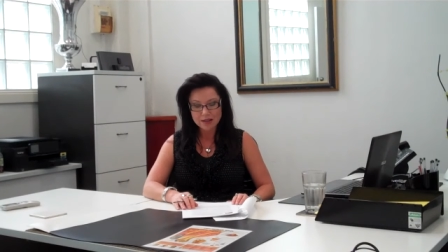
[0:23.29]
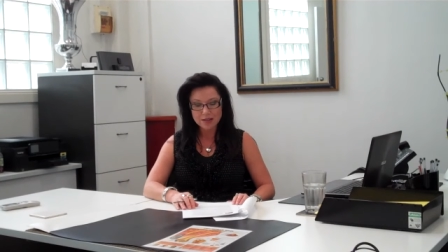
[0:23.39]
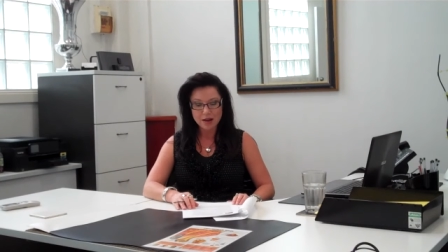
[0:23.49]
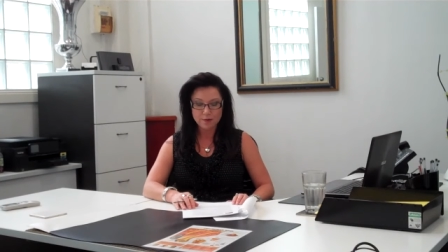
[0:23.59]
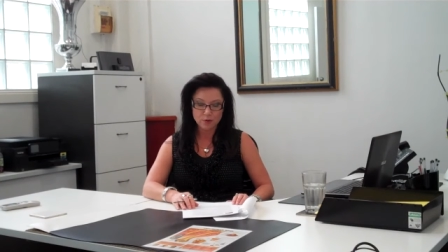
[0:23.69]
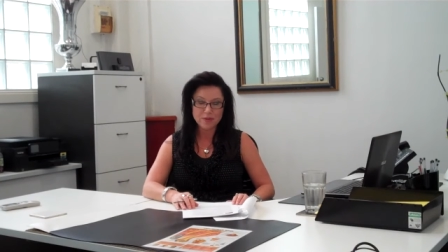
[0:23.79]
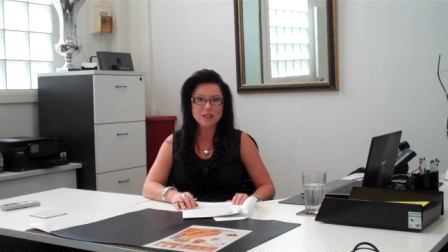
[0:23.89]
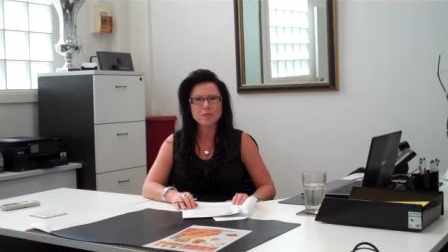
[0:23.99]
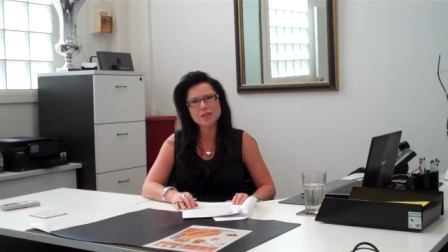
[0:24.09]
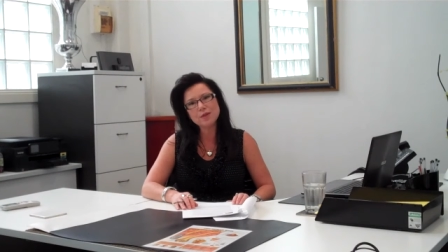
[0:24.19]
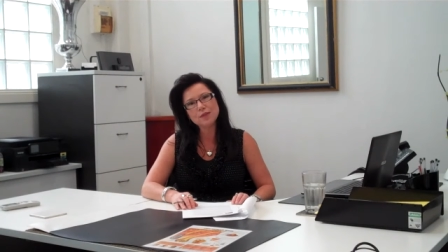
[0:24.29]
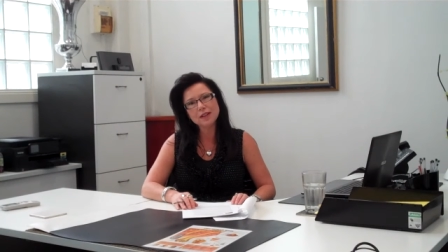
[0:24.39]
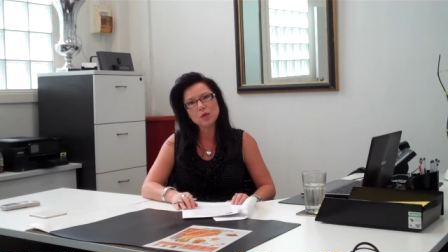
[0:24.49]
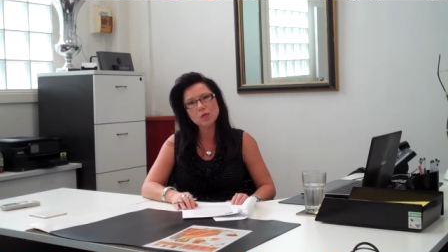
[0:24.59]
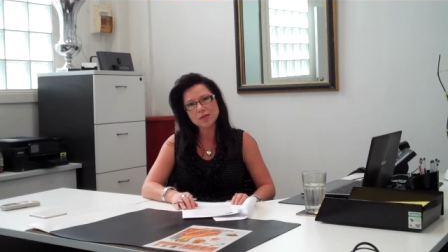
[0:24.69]
And uh, for me
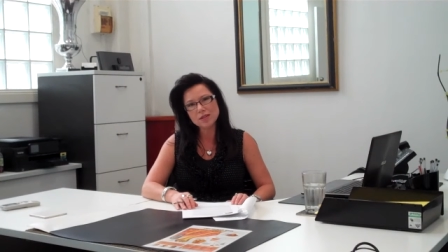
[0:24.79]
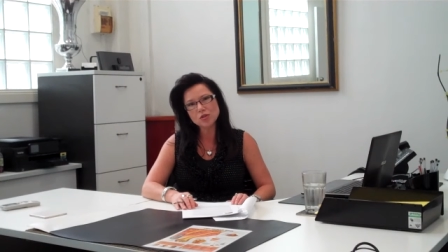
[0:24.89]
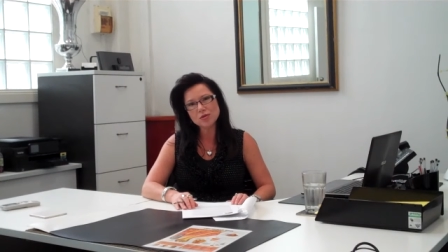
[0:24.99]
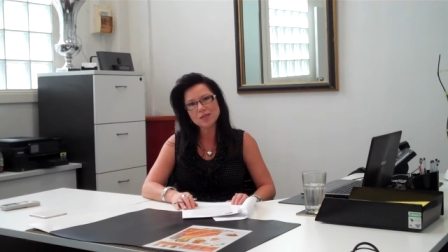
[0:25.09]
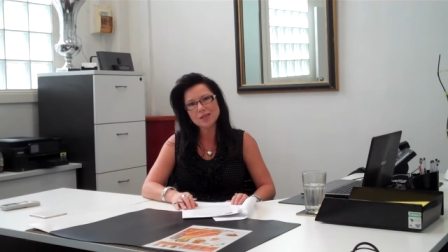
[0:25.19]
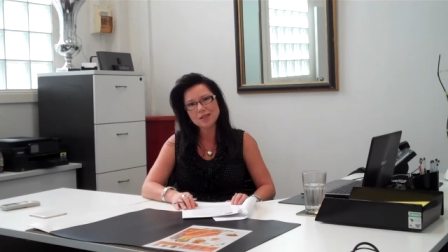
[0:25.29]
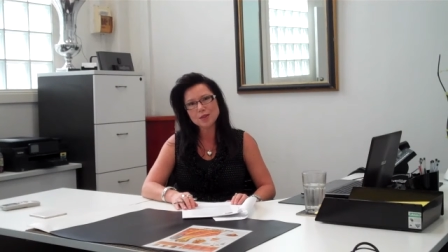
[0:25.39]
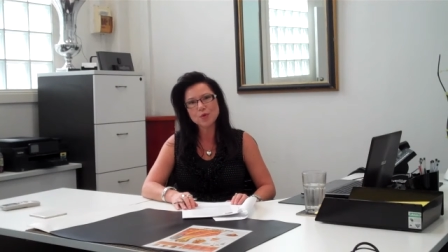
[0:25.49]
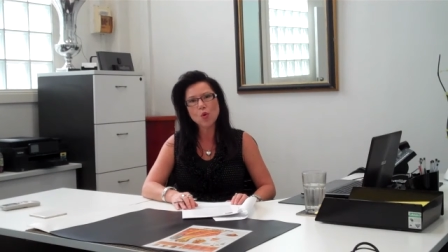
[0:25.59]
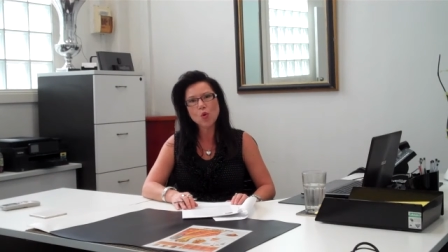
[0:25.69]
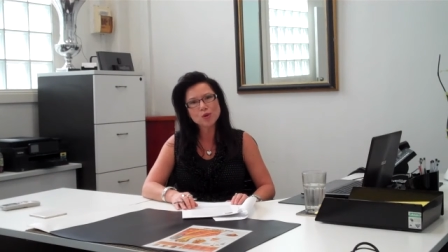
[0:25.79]
specifically, what is interesting is for